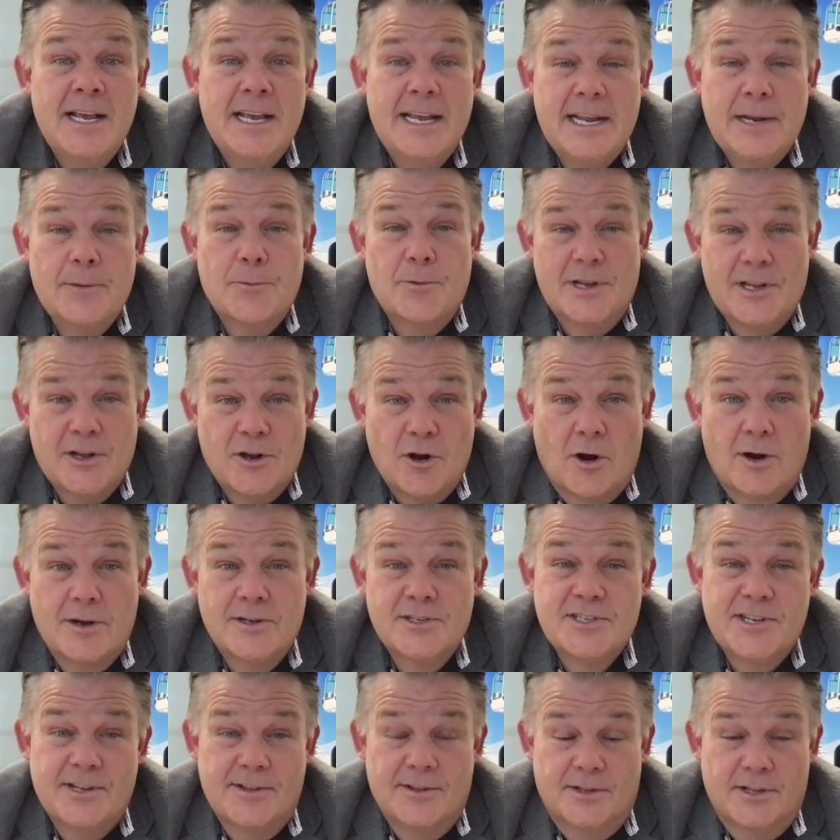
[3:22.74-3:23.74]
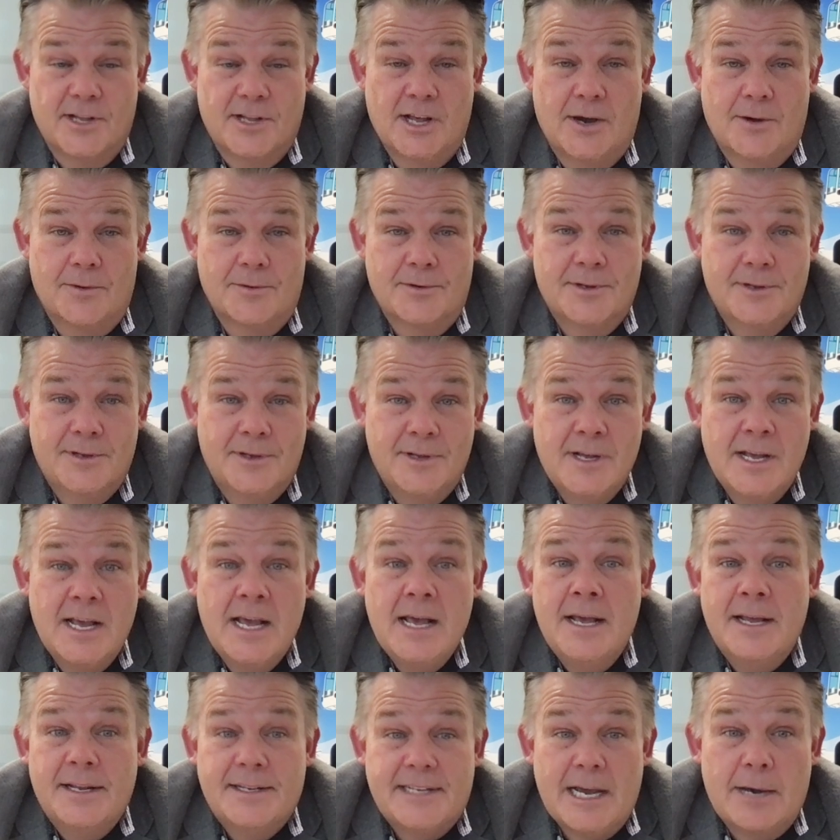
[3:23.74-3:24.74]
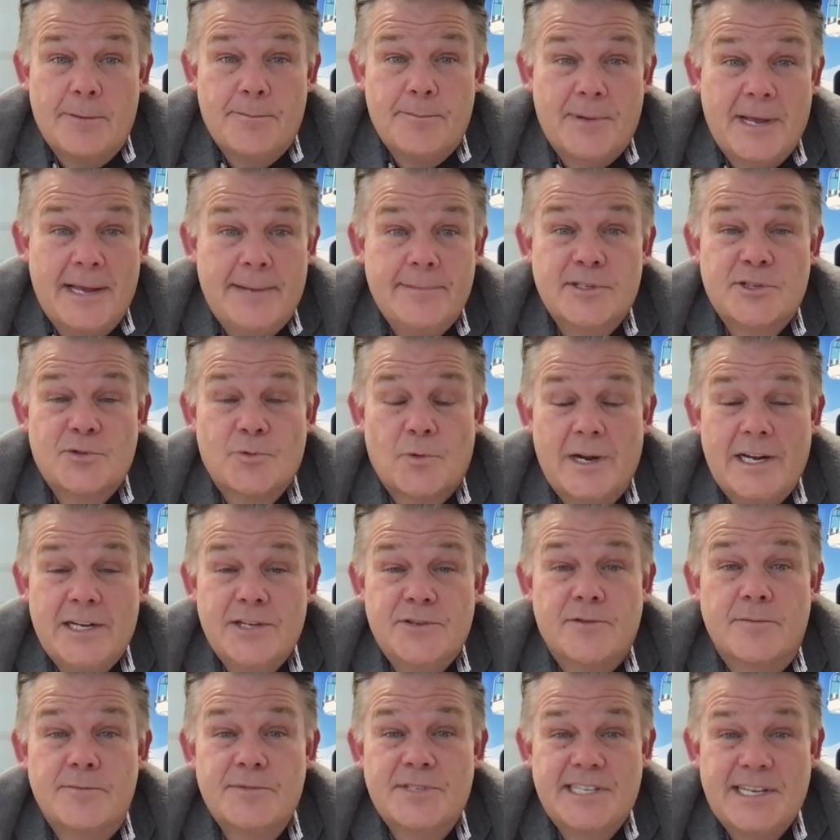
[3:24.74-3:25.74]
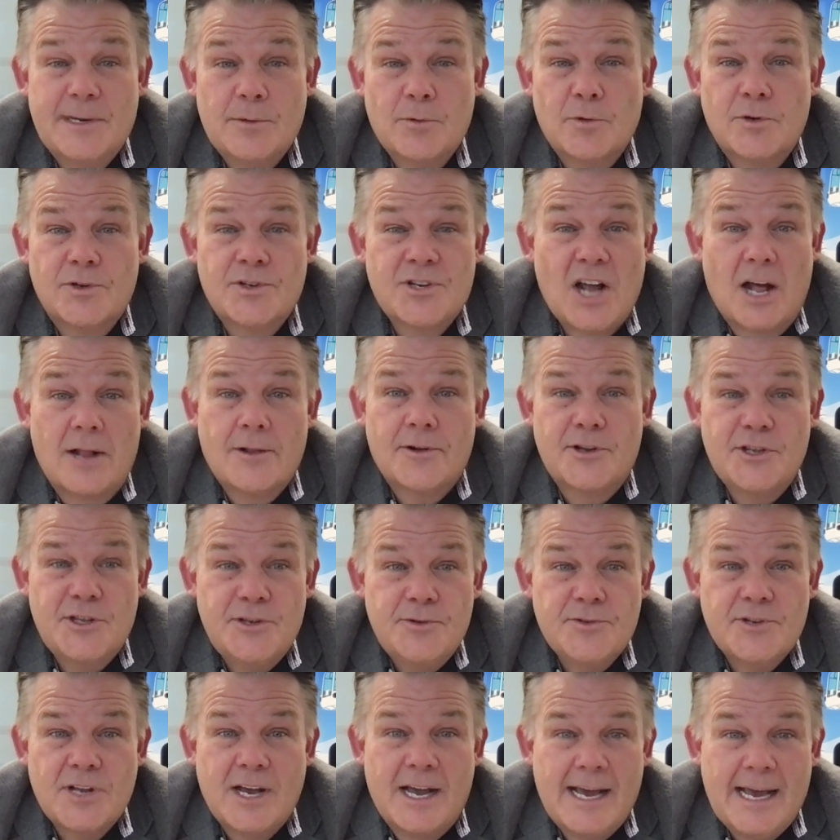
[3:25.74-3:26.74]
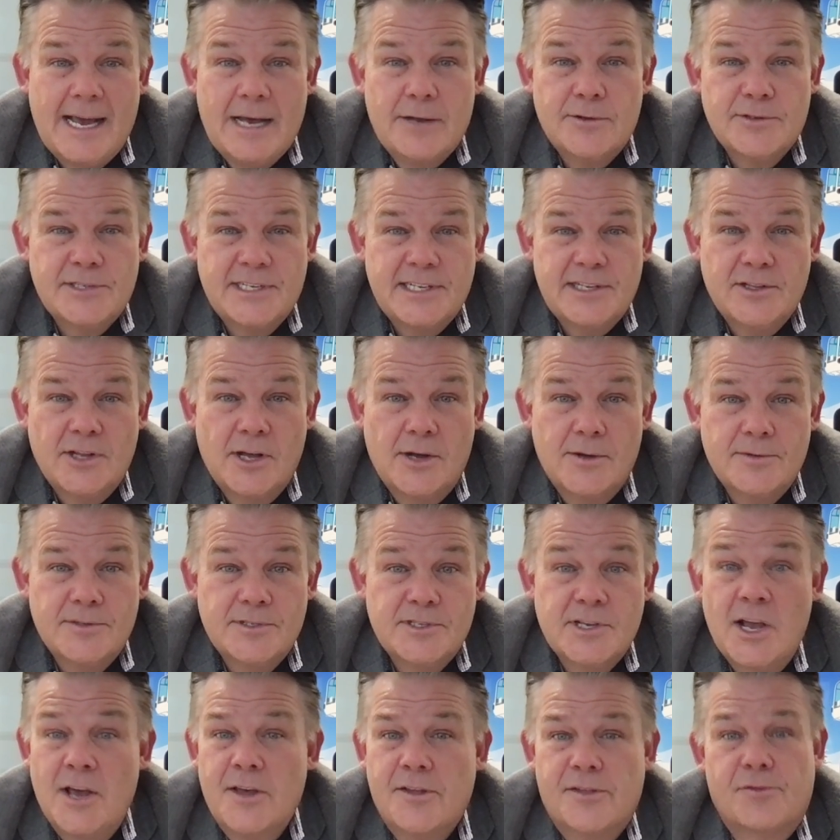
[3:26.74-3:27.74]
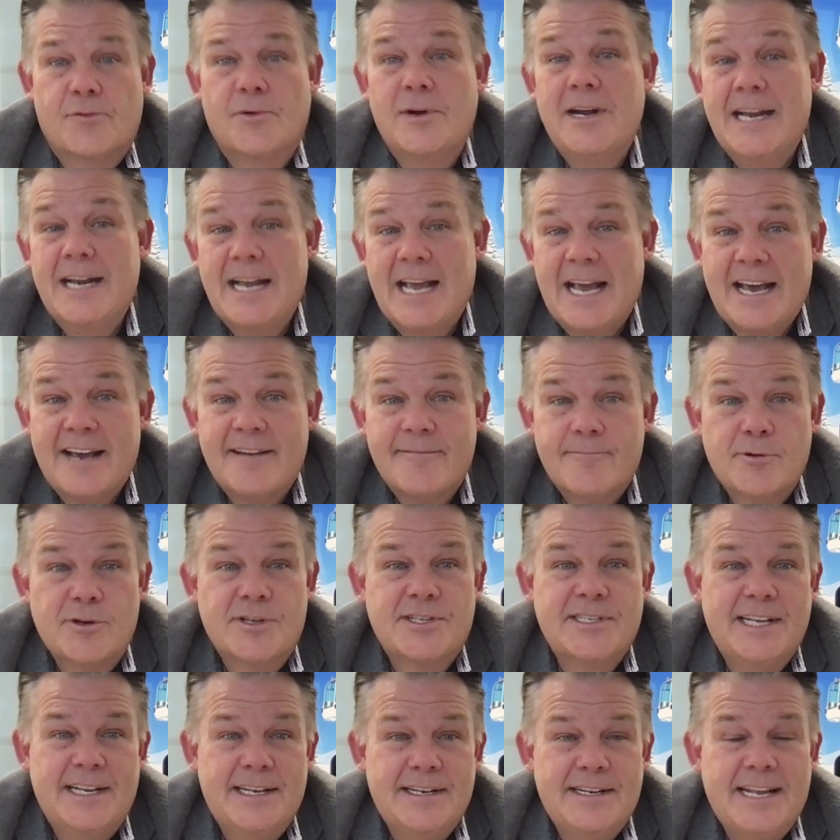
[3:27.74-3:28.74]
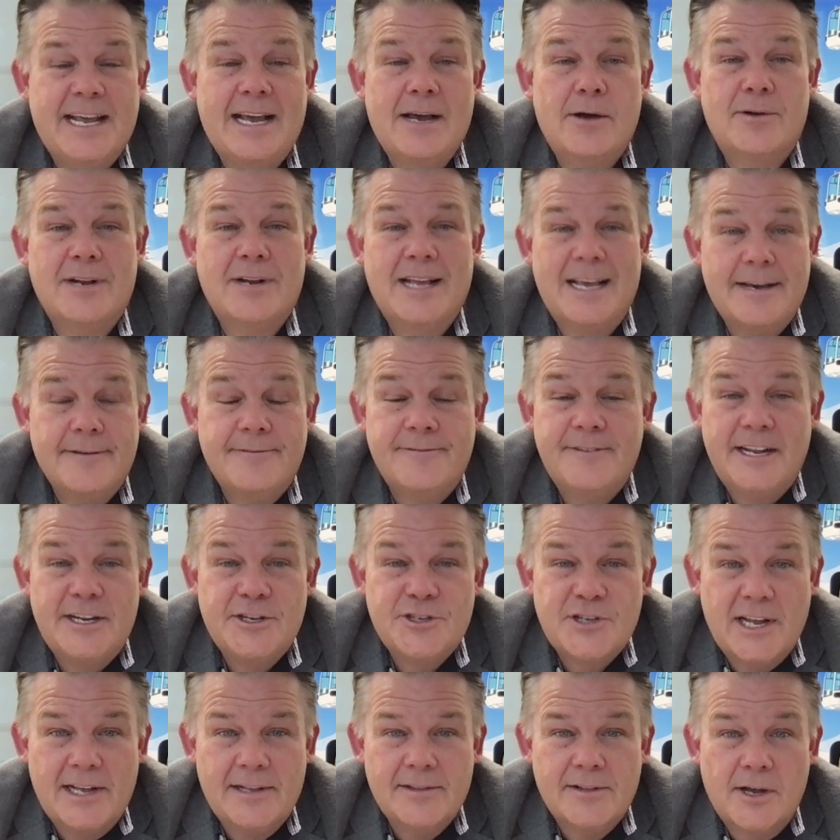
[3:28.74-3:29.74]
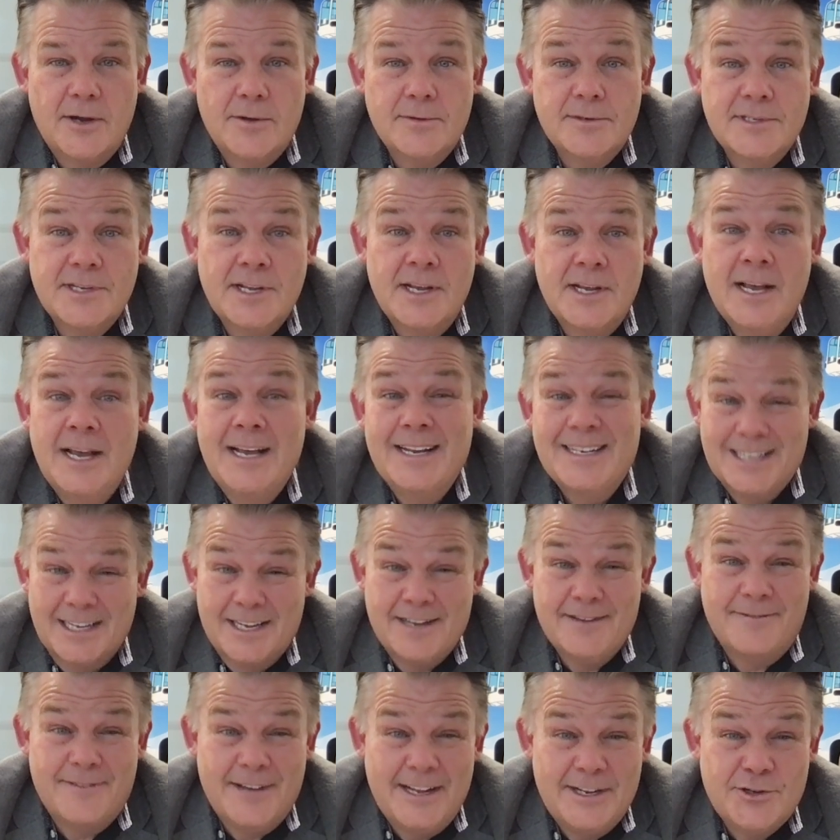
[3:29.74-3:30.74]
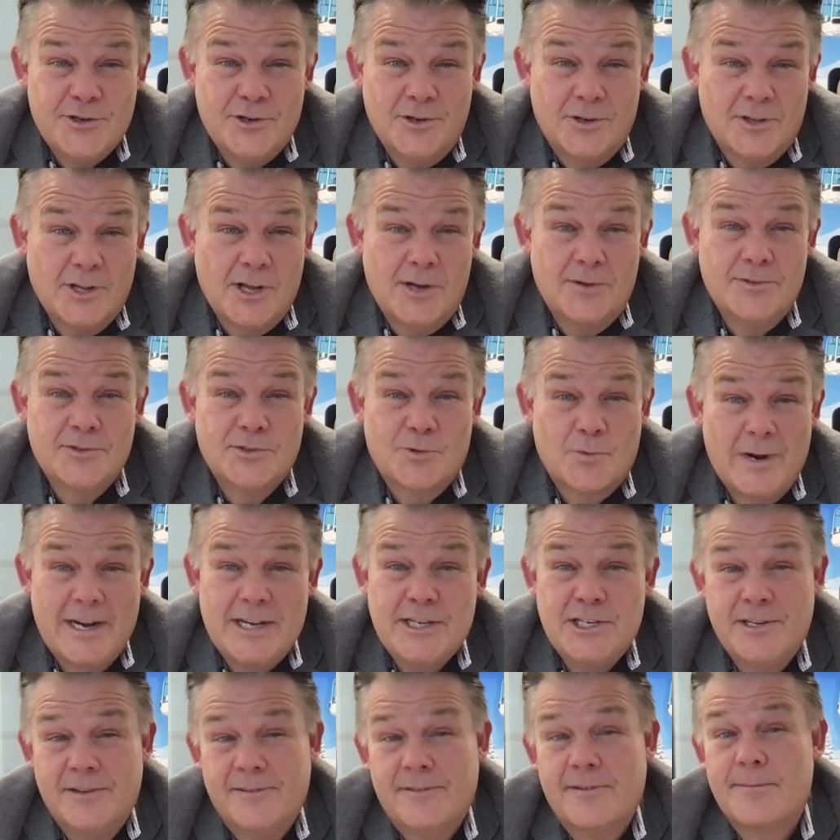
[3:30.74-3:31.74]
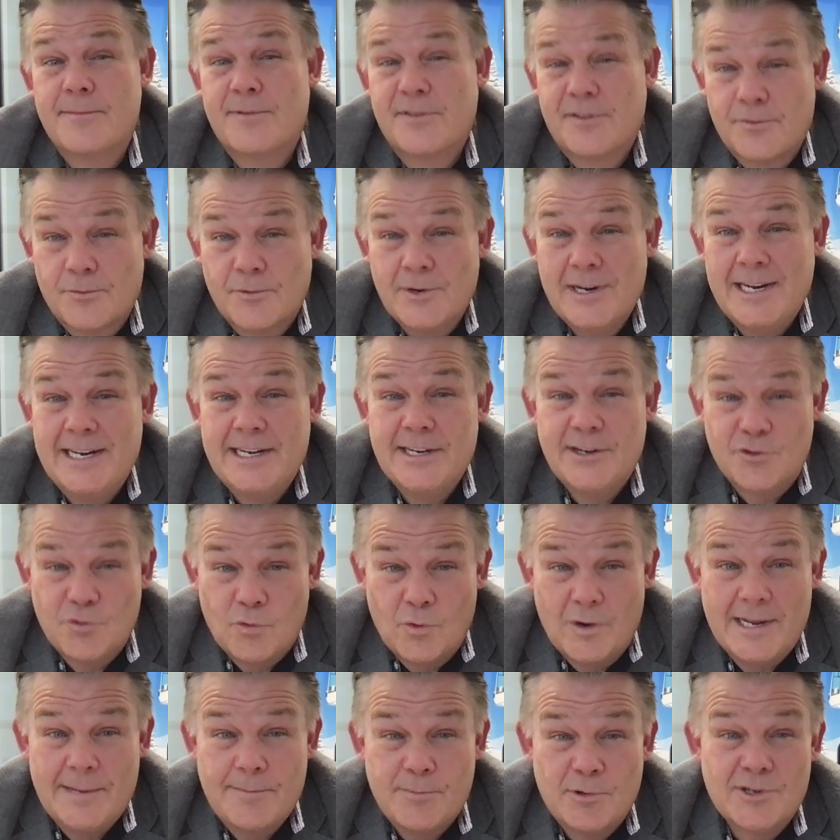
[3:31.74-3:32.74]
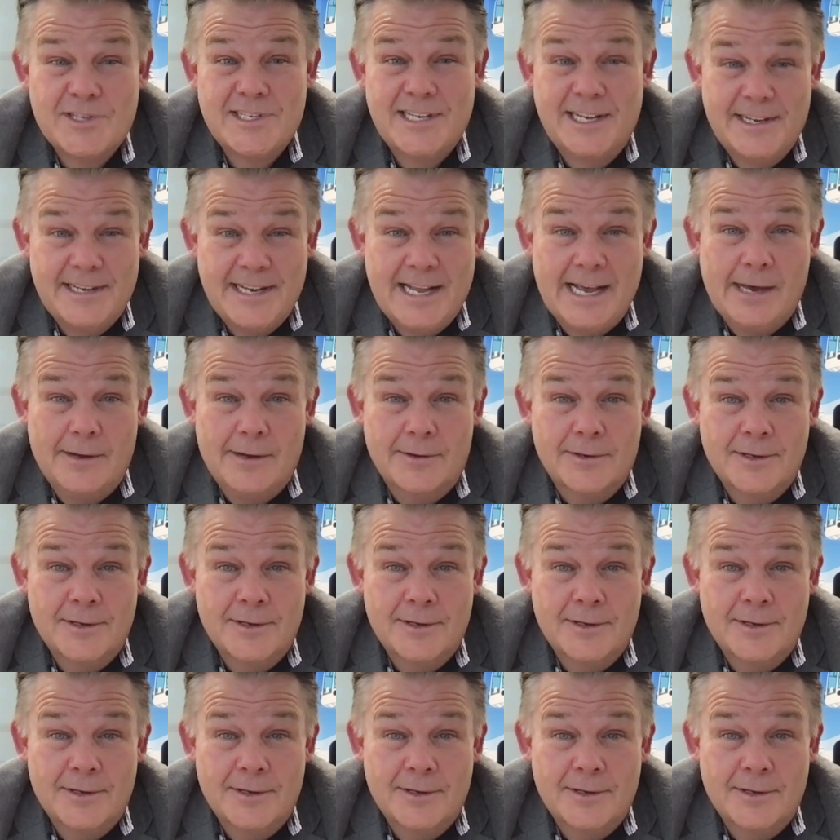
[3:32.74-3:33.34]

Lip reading: in regards to the loan. Down payments range from $0 Utah housing loans, 3.5% down FHA loans, to conventional loans ranging from 3 to 20% down.